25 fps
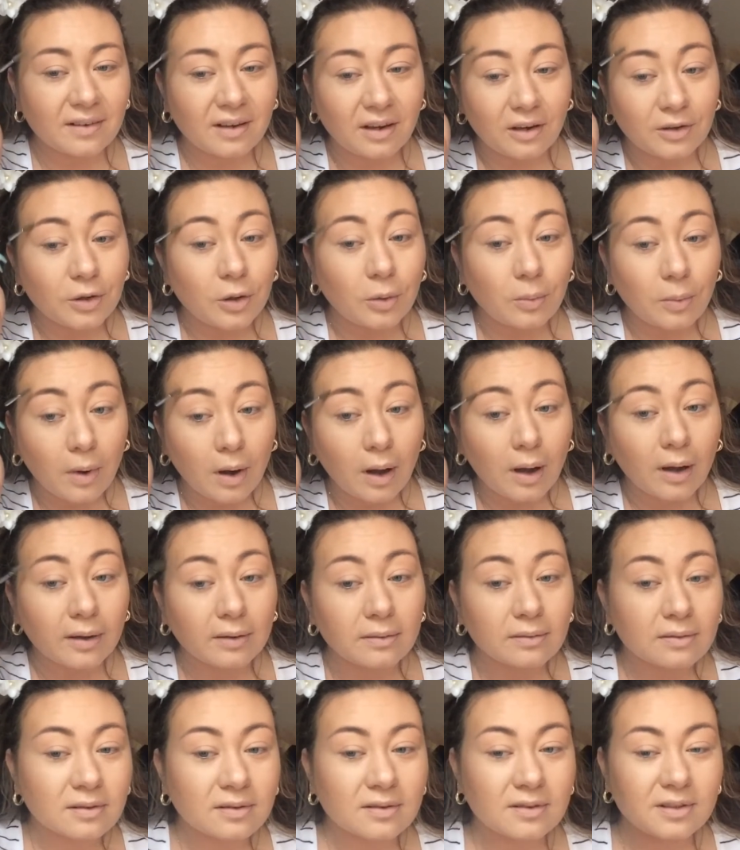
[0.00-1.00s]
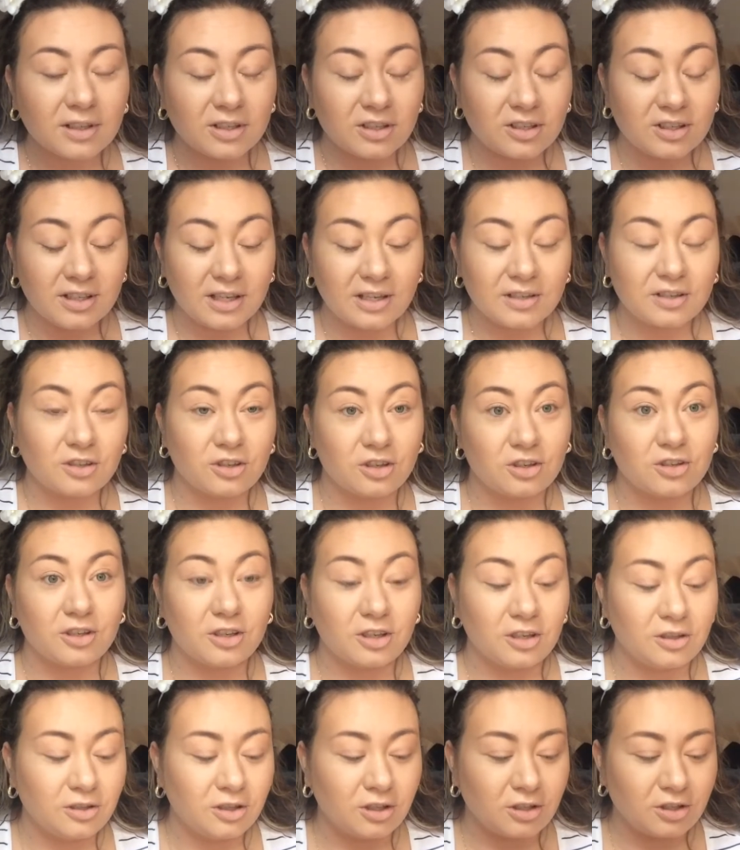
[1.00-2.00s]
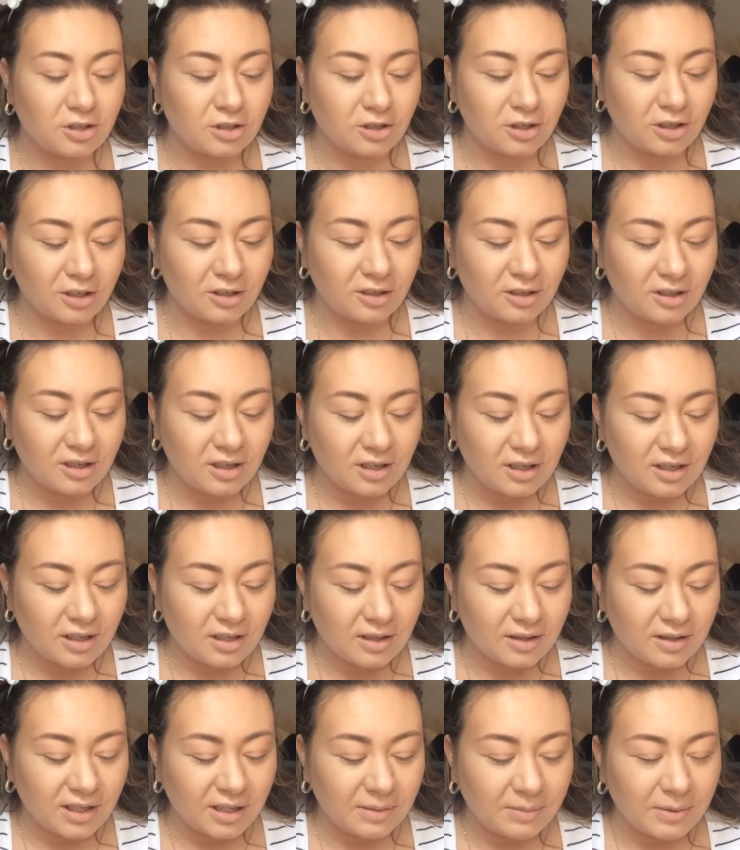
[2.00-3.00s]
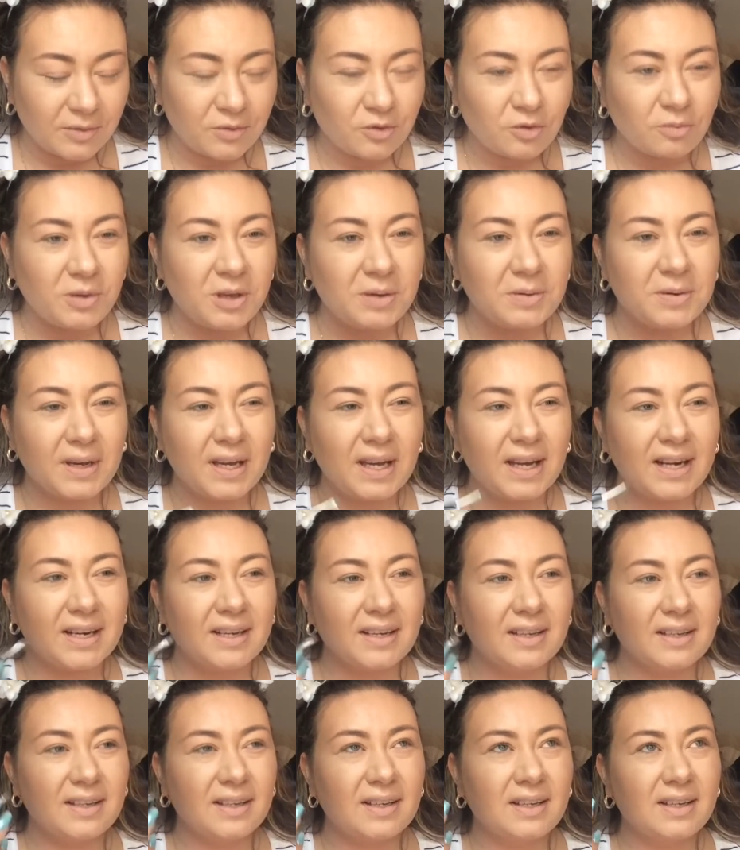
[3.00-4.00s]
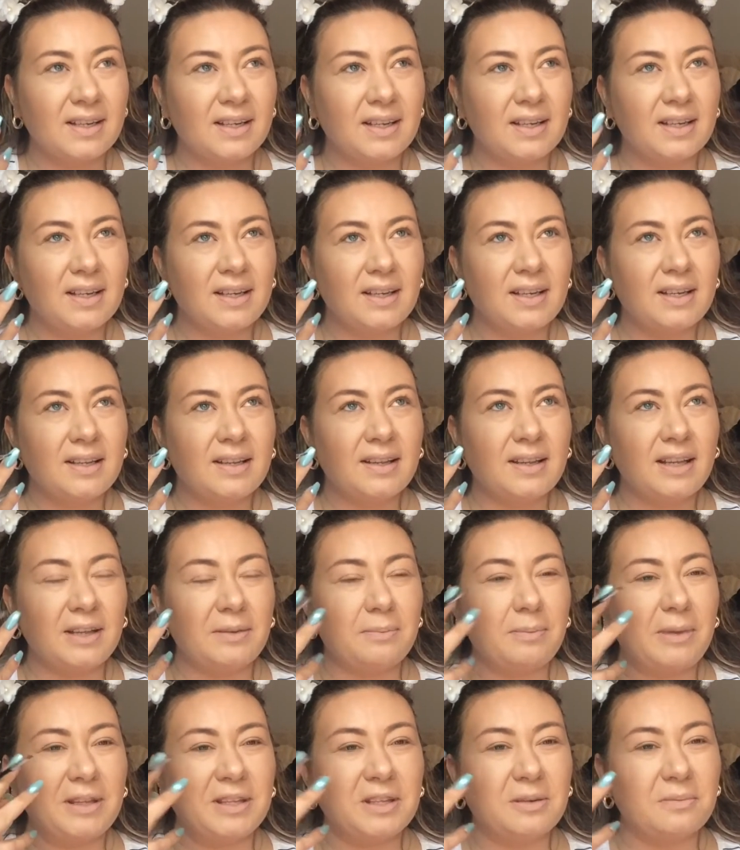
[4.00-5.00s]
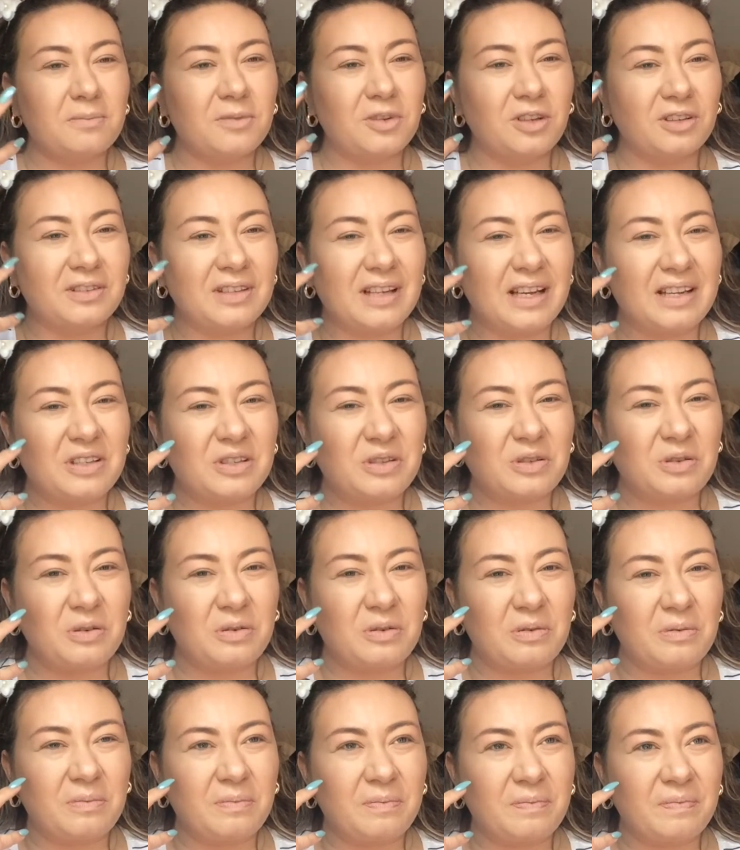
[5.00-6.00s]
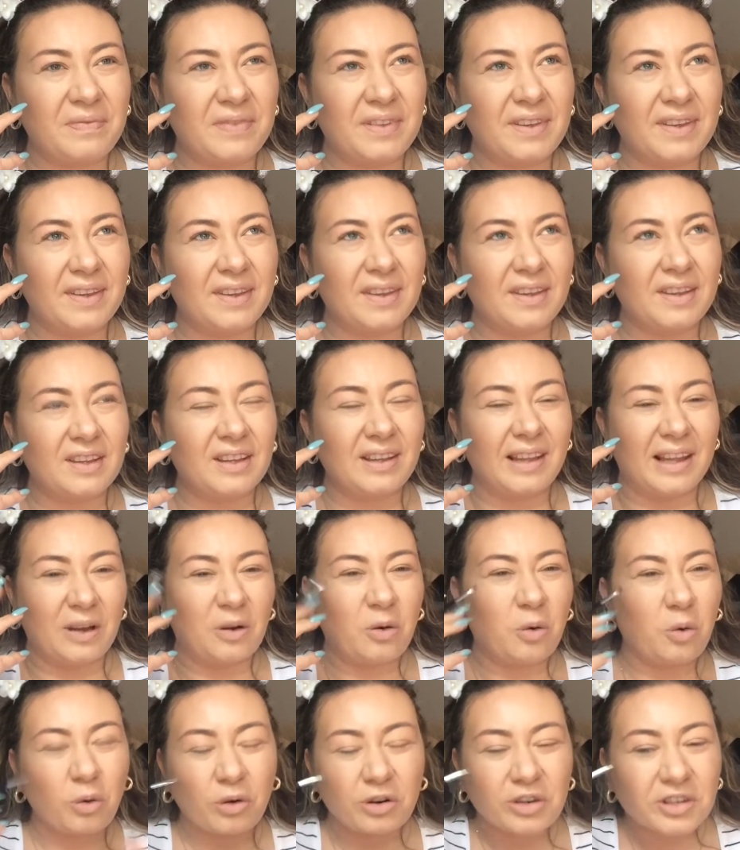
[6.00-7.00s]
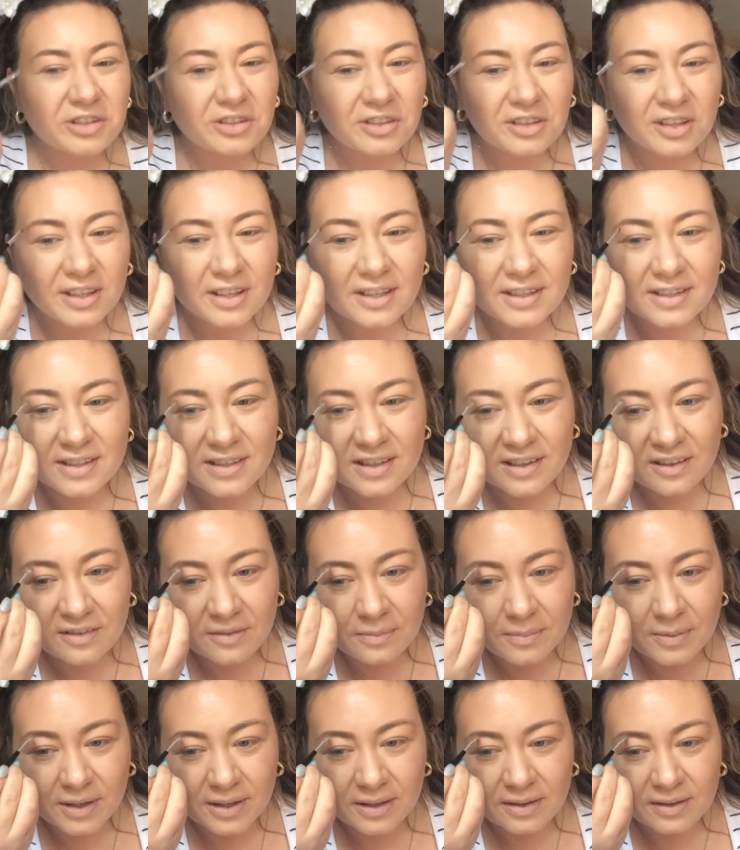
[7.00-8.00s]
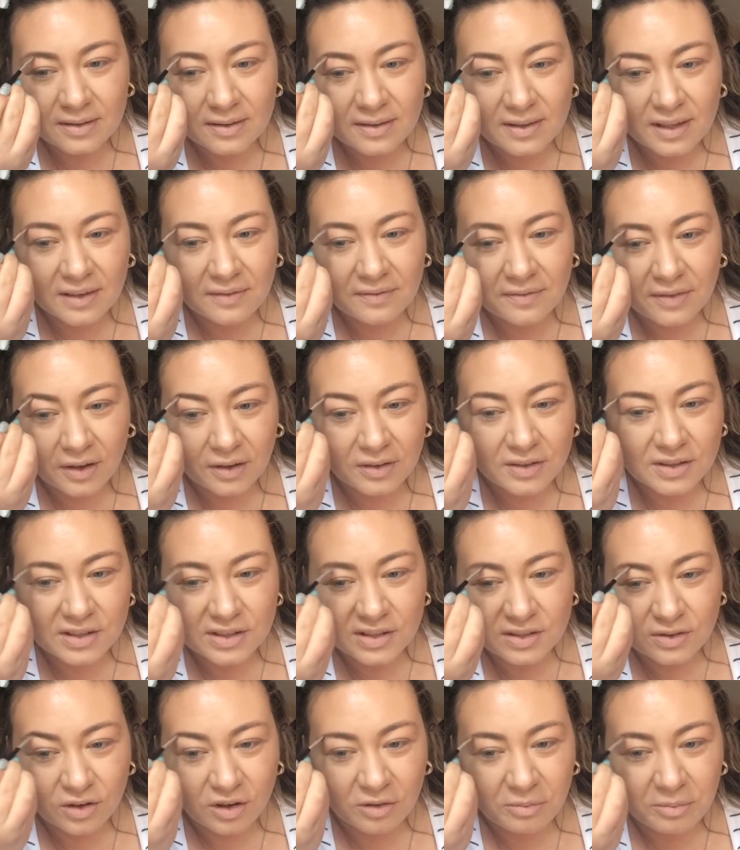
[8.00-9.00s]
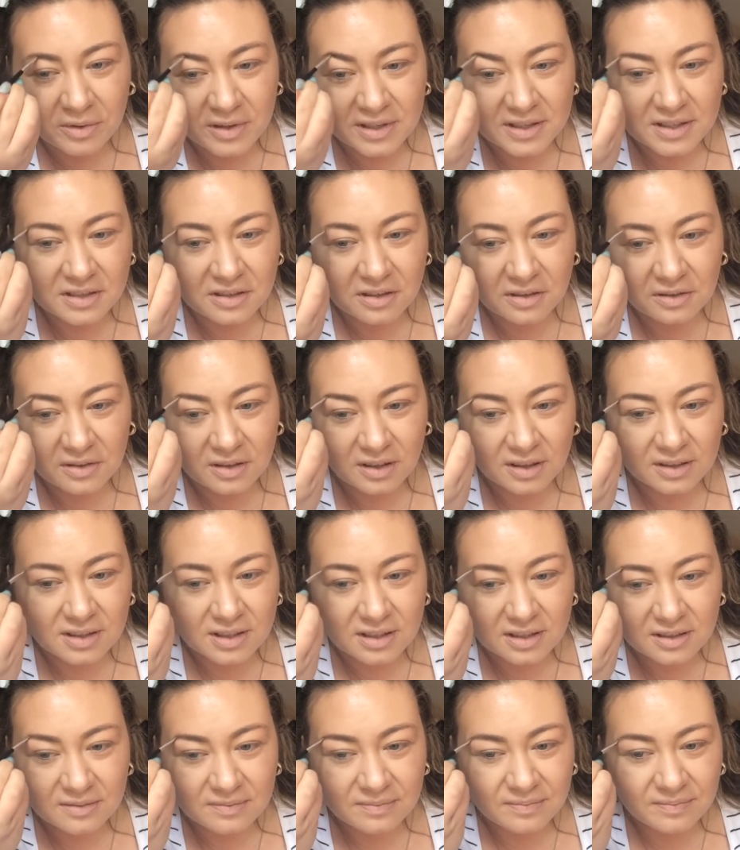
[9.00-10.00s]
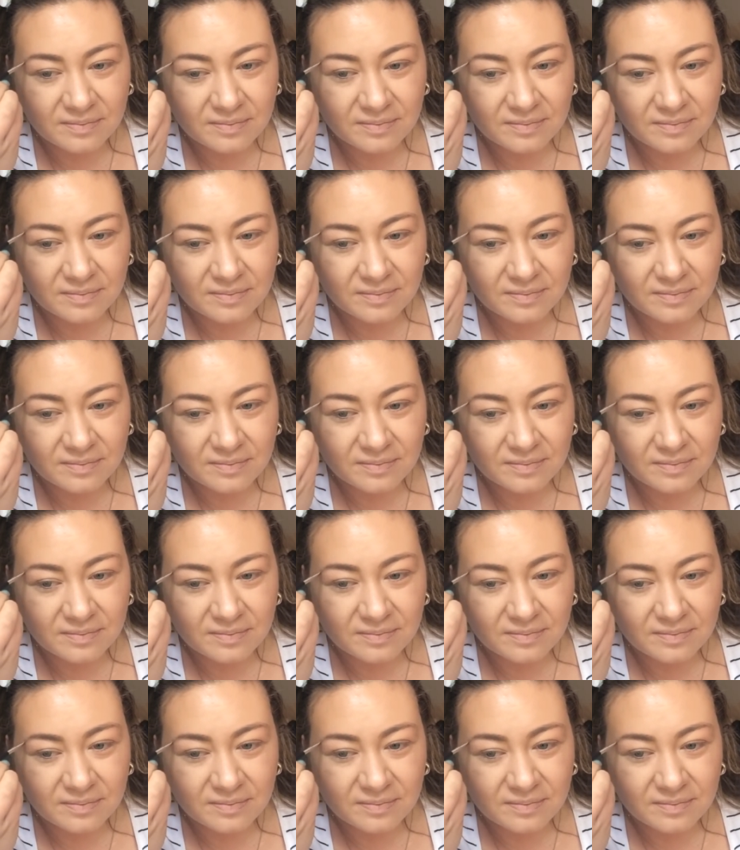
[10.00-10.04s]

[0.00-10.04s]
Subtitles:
I don't know why, because it says it's just a conditioning thing, but I thought maybe it would kind of like make them look not so like coarse looking and stuff, but they felt soft, but they still looked